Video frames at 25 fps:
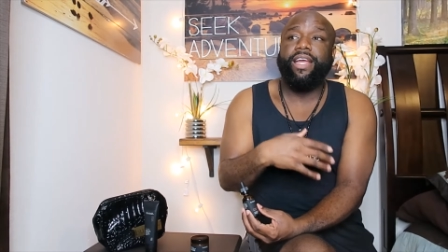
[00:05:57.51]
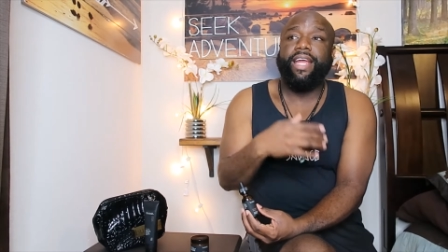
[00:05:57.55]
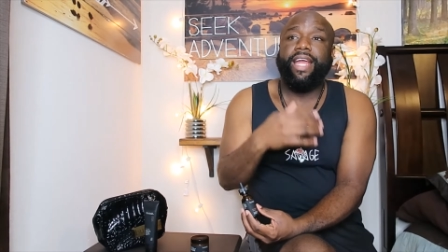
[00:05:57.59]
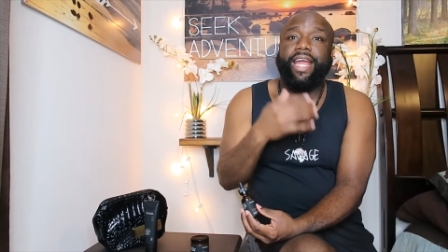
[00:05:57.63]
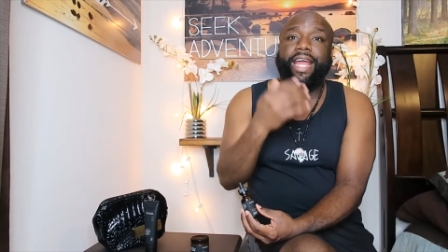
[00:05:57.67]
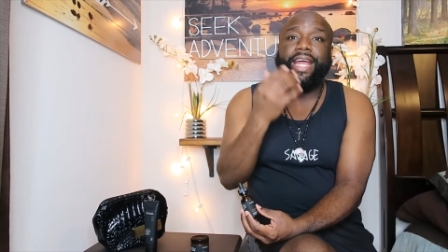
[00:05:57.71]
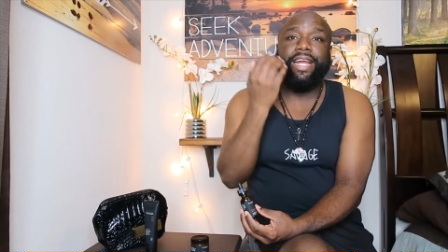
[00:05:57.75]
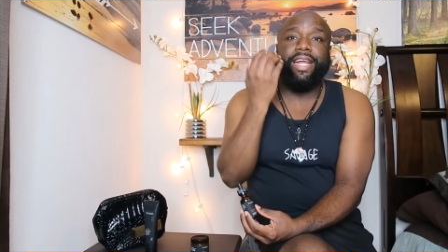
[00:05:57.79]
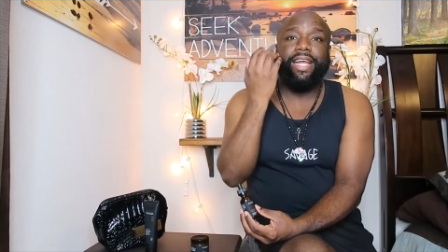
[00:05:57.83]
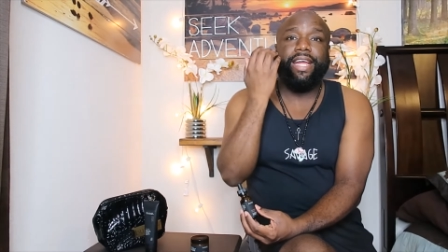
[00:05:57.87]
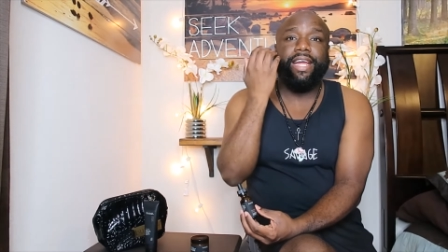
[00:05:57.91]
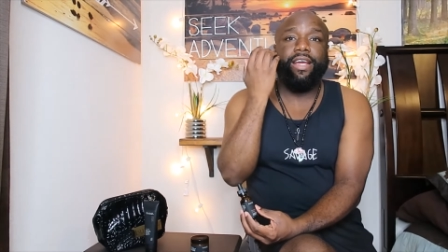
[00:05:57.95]

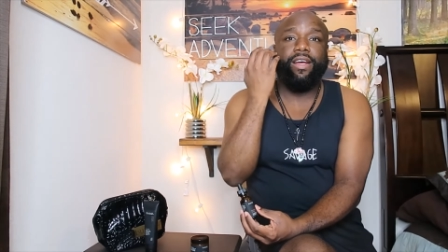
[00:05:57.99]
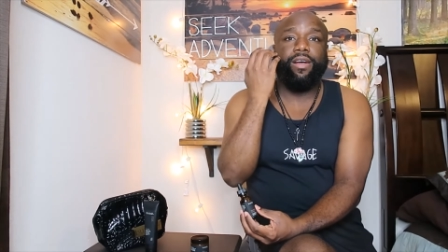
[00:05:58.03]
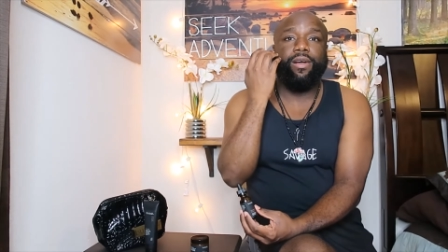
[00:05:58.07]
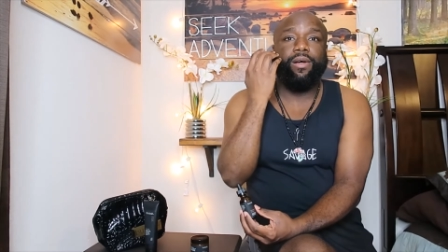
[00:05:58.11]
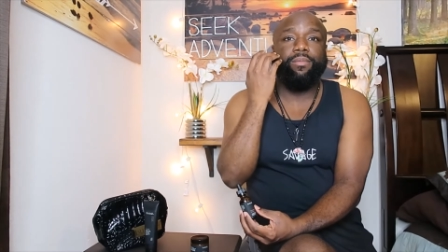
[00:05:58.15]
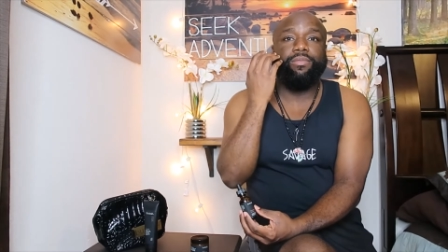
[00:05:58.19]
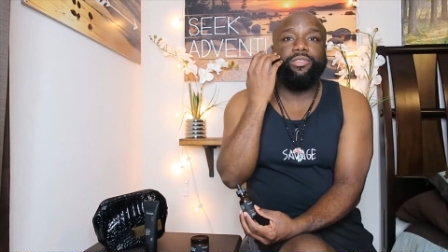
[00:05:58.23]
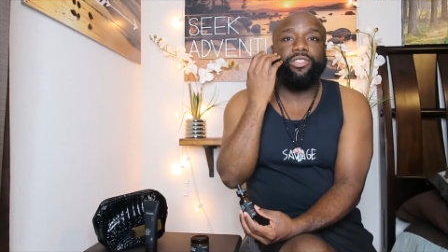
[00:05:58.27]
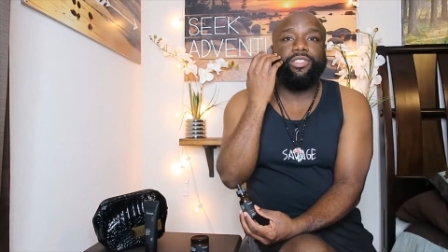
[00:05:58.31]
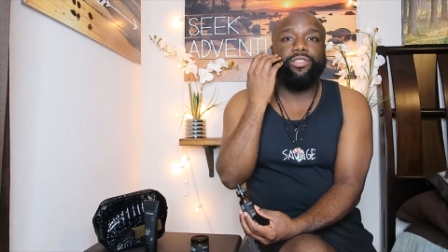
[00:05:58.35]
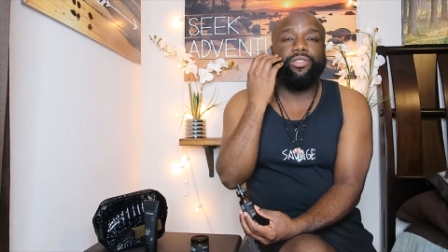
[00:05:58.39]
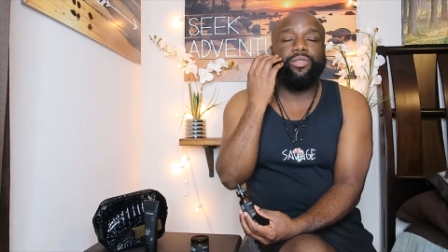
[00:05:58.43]
and it
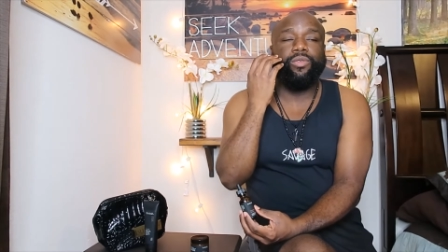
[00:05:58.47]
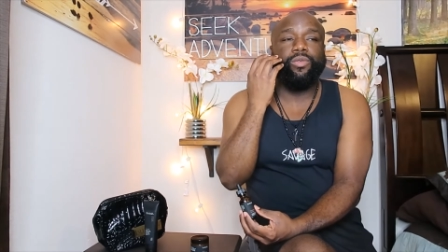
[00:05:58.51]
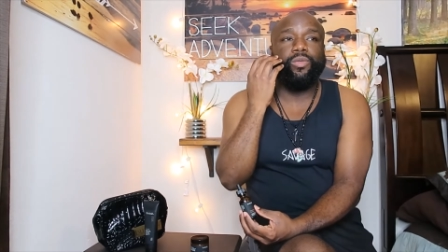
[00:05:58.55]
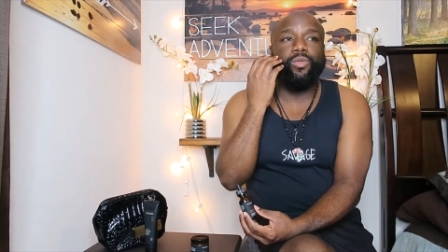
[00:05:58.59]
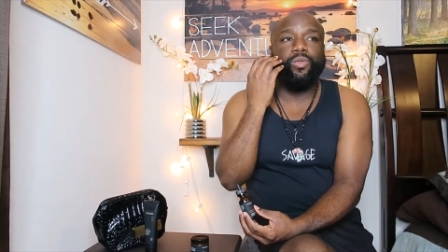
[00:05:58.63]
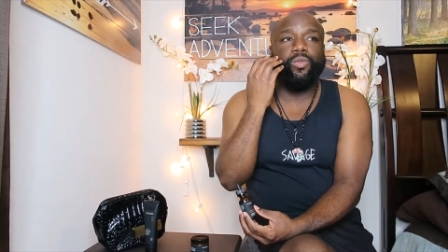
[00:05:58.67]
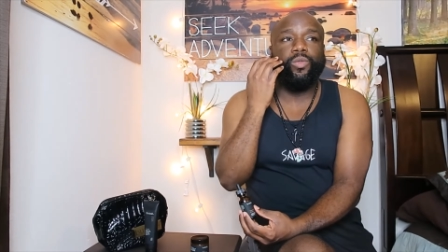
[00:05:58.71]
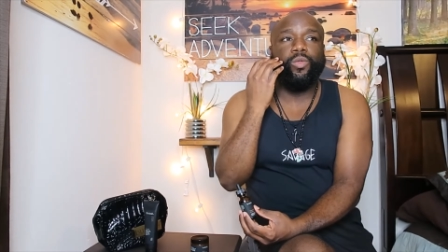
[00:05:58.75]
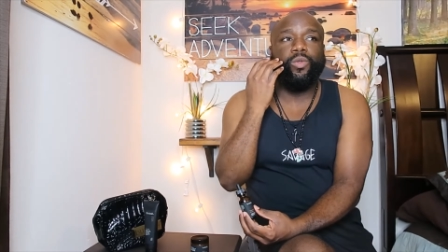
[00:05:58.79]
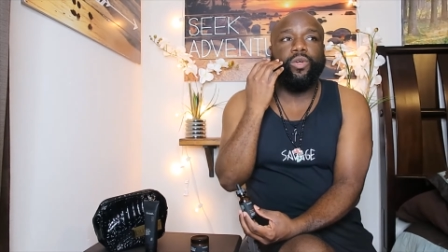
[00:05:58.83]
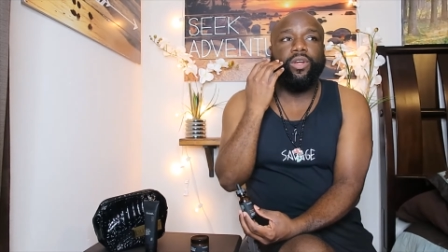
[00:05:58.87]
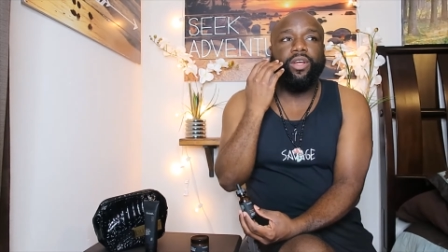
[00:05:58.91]
helps
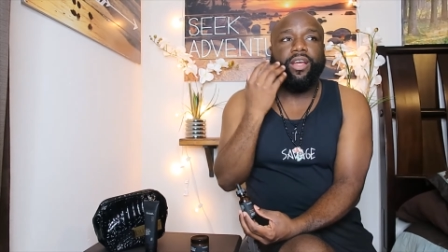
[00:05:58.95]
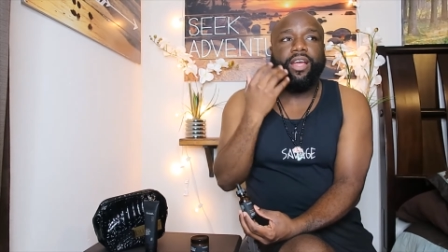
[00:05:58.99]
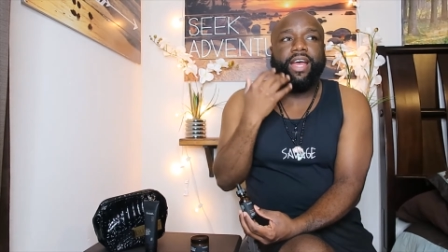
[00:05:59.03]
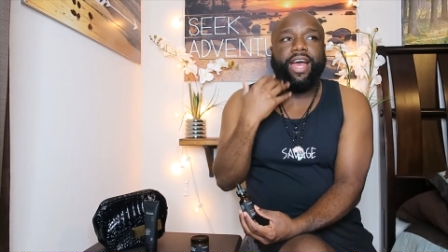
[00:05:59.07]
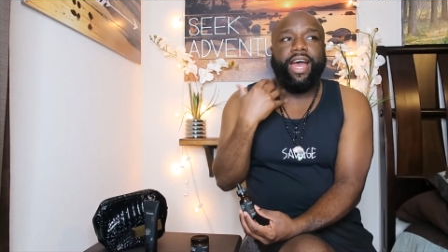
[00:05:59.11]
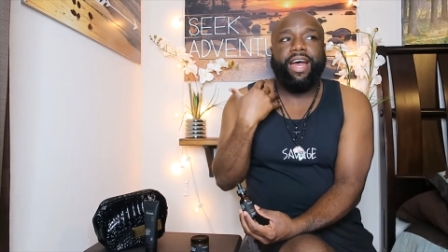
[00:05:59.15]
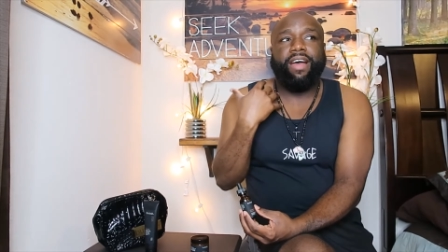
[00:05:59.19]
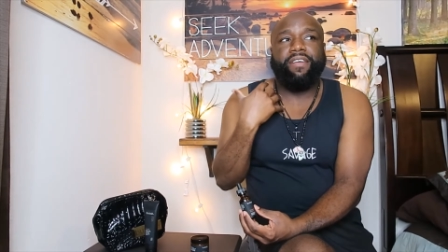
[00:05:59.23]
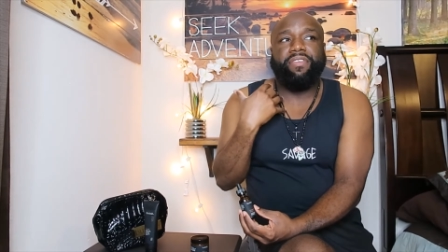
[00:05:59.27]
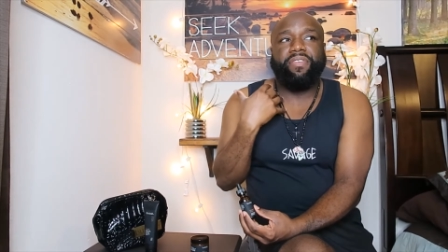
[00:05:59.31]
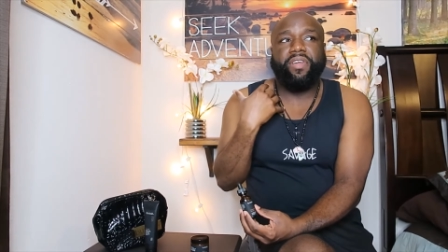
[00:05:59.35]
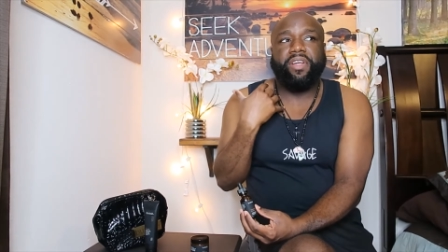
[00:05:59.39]
to
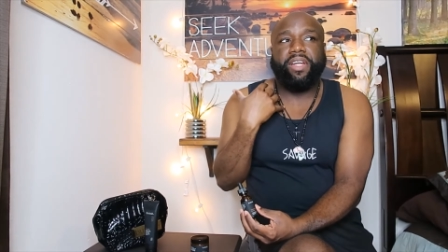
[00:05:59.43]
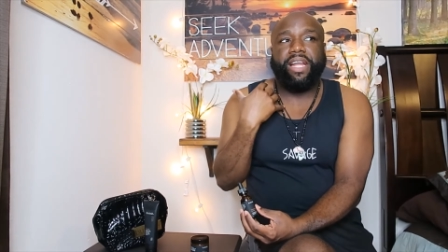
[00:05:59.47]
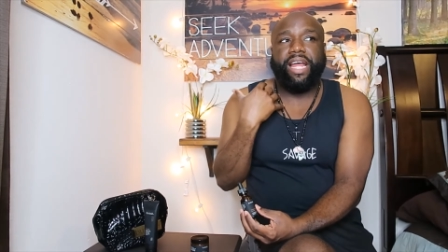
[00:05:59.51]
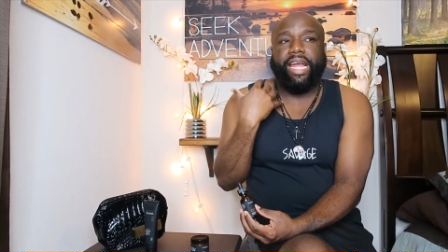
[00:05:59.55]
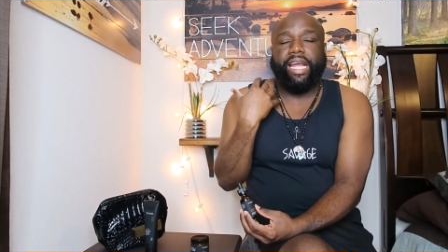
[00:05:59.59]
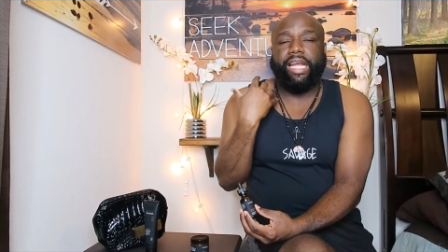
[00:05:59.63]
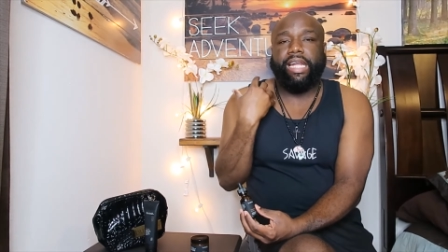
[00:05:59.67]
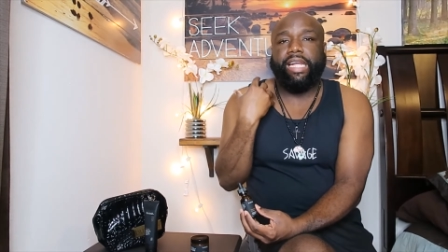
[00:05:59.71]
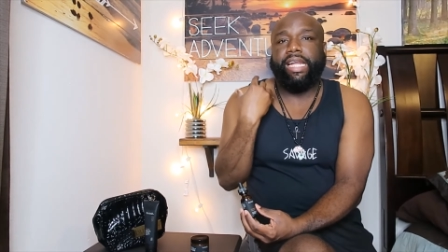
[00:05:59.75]
i feel like